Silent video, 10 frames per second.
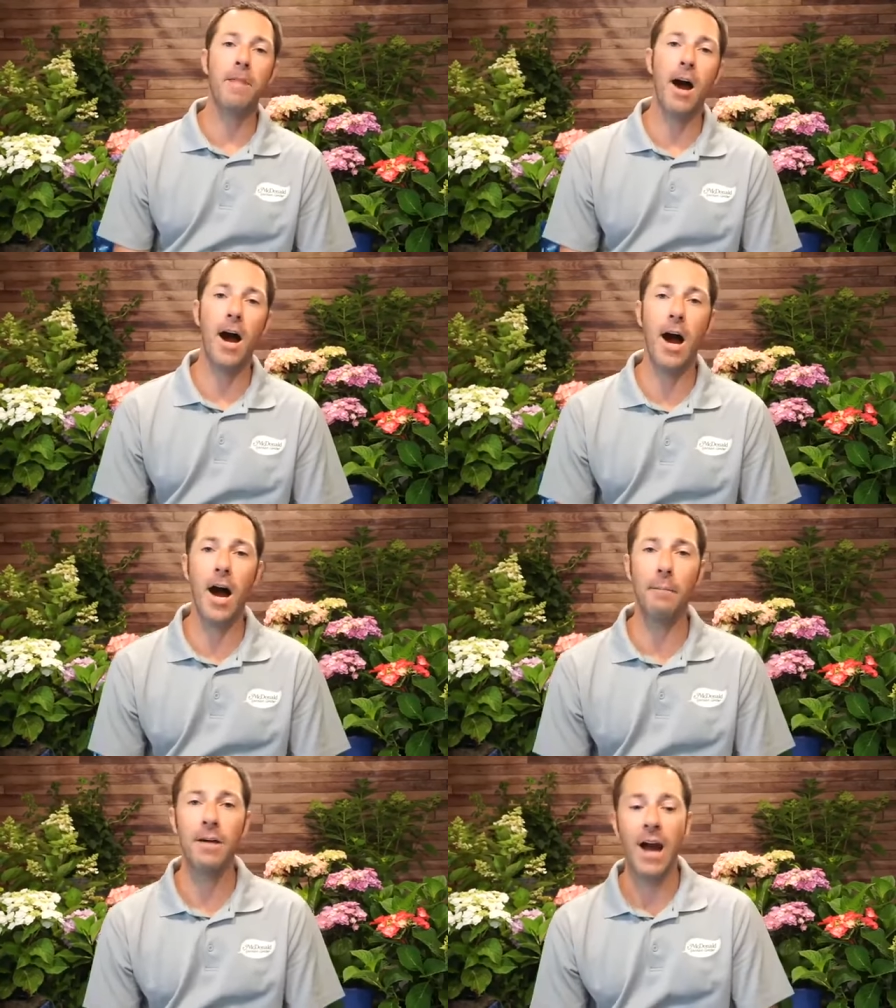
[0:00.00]

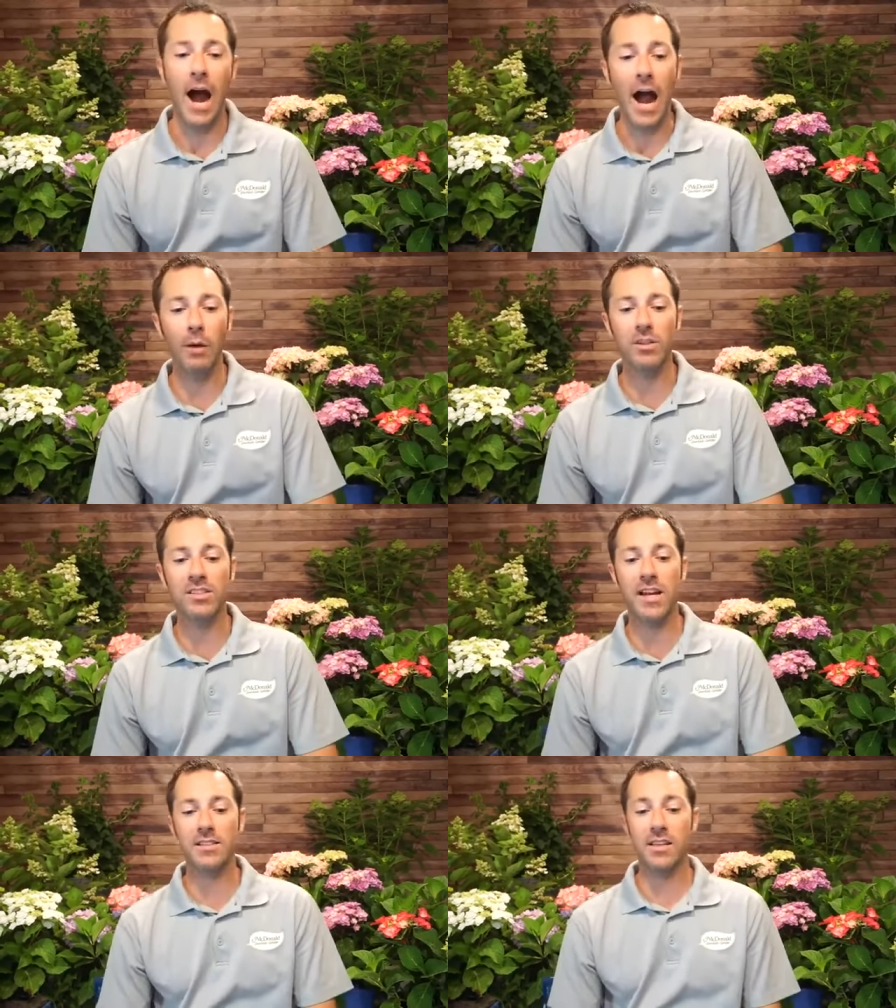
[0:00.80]
Um, I would
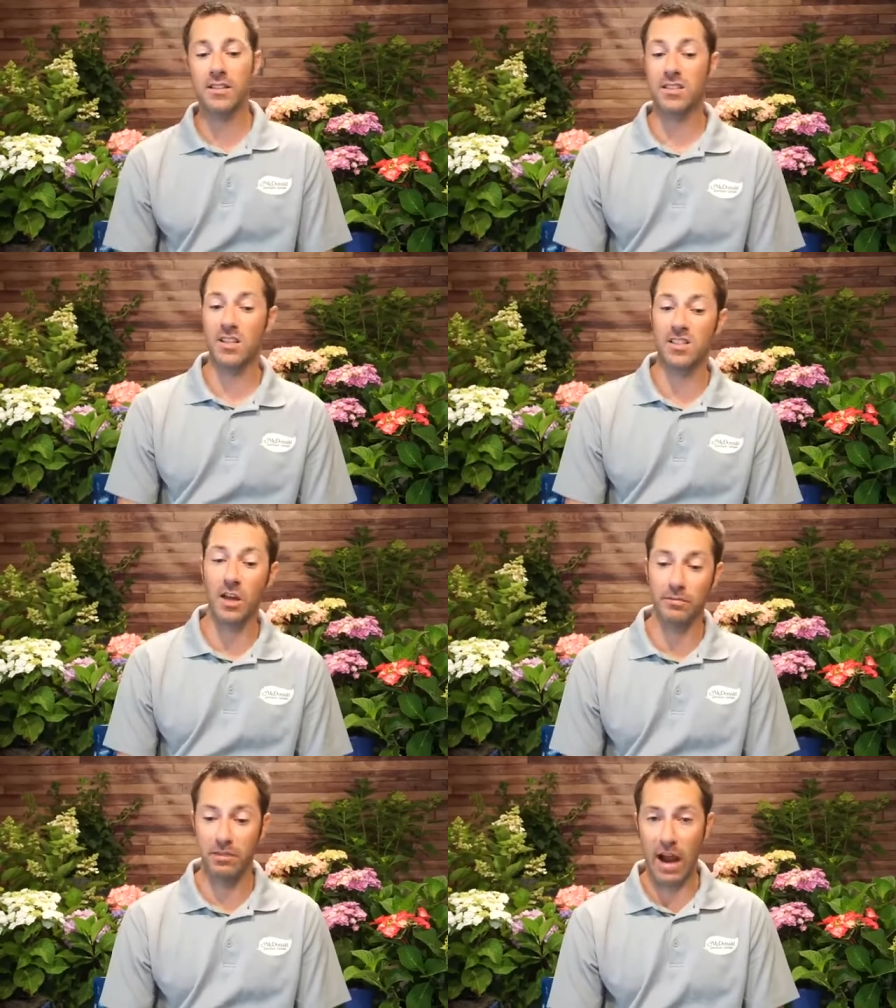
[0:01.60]
say since it's a
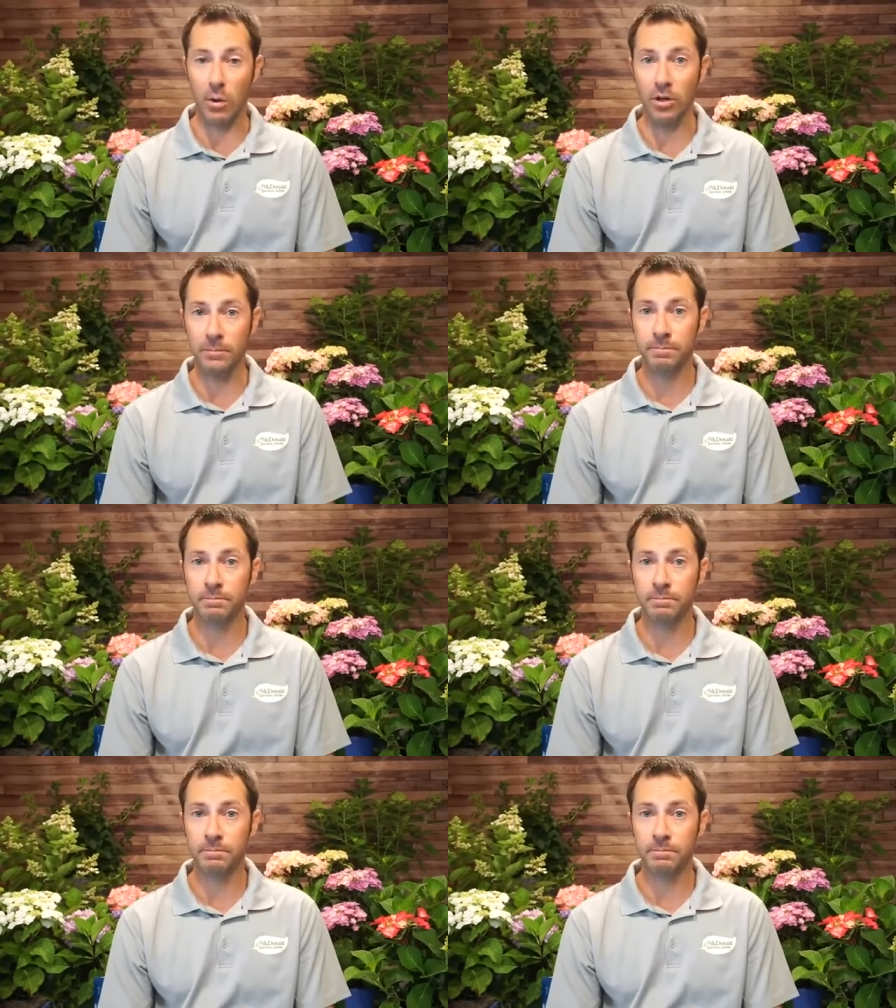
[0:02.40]
sunflower,